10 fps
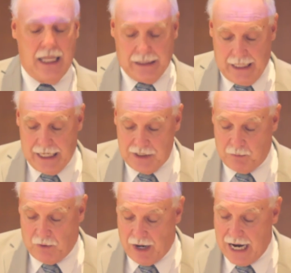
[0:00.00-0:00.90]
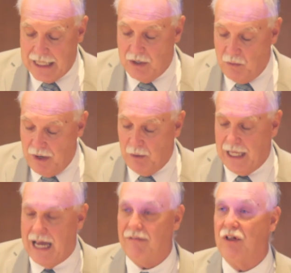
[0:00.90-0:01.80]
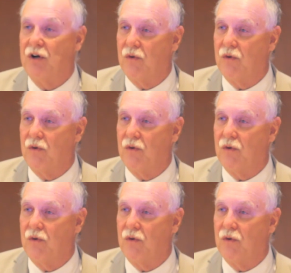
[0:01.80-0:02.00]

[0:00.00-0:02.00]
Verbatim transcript: let us pray that we will have the